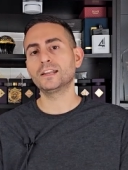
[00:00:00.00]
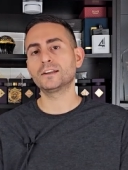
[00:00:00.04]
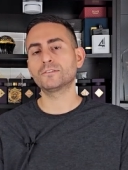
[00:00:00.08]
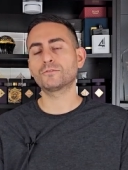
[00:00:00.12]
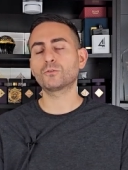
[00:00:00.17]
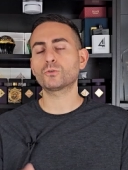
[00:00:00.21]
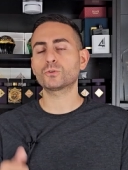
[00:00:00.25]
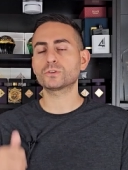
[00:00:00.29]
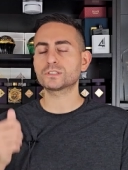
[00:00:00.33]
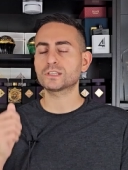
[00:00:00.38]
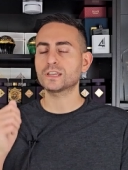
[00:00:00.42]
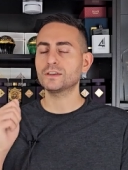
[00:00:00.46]
And of
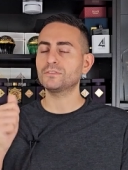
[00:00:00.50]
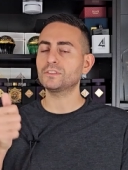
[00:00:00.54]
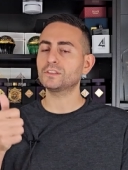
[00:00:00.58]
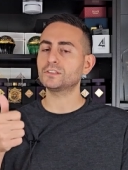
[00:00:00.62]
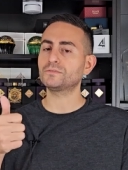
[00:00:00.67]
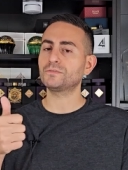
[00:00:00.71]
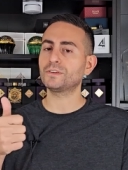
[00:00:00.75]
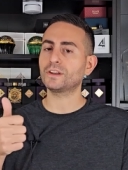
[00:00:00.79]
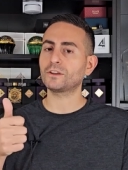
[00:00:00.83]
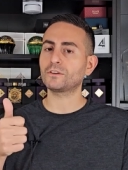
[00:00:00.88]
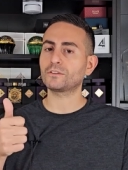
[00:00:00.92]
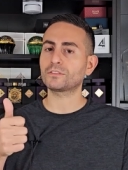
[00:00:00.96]
course, give
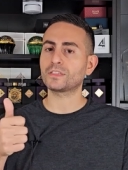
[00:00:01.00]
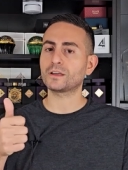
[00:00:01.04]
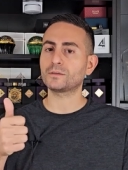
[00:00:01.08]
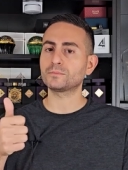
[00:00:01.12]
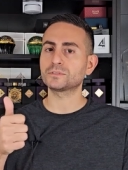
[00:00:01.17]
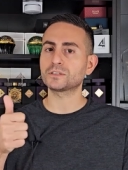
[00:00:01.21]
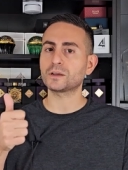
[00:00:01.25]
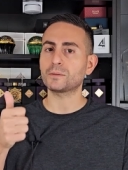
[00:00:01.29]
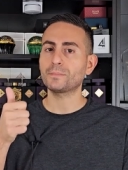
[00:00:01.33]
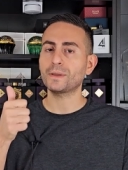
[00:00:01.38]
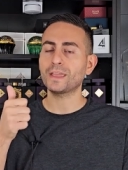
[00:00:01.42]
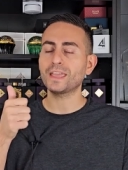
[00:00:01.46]
this video a
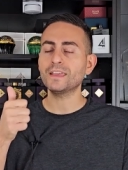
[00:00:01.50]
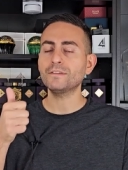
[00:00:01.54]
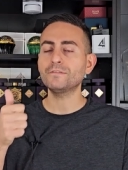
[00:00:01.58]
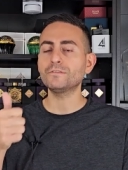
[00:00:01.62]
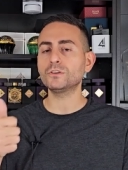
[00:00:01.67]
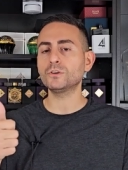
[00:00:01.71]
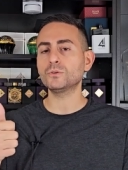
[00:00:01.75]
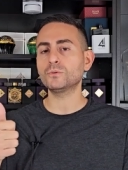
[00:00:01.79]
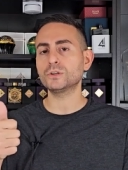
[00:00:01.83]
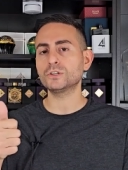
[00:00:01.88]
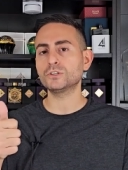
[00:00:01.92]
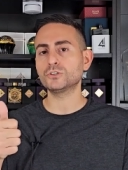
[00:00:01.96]
thumbs up
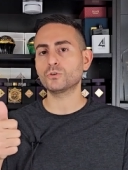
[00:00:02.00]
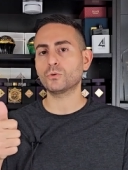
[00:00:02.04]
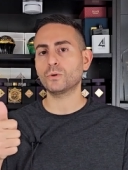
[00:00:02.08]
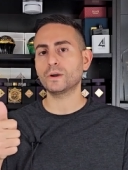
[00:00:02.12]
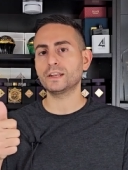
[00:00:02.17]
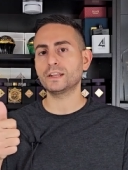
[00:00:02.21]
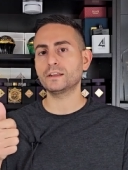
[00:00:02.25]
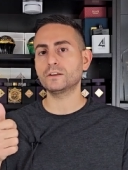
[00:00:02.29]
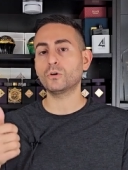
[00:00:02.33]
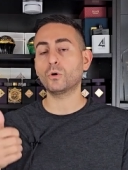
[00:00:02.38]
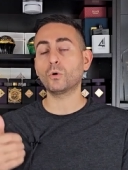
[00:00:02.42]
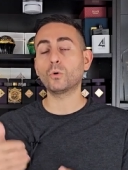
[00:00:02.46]
if you
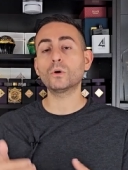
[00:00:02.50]
enjoyed it